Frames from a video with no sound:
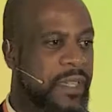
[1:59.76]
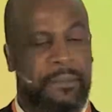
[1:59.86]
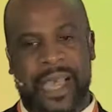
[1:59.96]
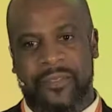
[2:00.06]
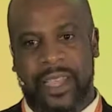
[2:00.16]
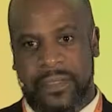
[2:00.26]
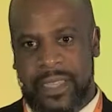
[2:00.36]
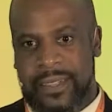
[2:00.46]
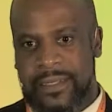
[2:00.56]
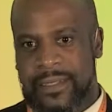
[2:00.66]
background
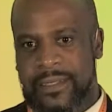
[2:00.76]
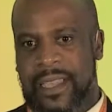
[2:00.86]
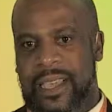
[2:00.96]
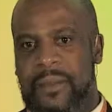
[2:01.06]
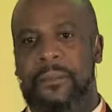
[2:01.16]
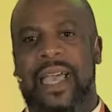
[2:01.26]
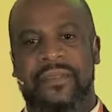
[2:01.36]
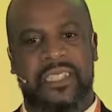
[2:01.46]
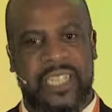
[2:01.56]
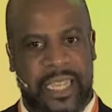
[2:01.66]
things might have
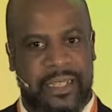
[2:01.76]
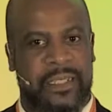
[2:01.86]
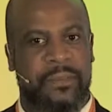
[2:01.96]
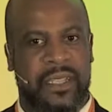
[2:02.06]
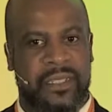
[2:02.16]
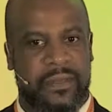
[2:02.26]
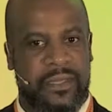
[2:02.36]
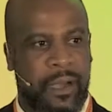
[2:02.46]
to change because our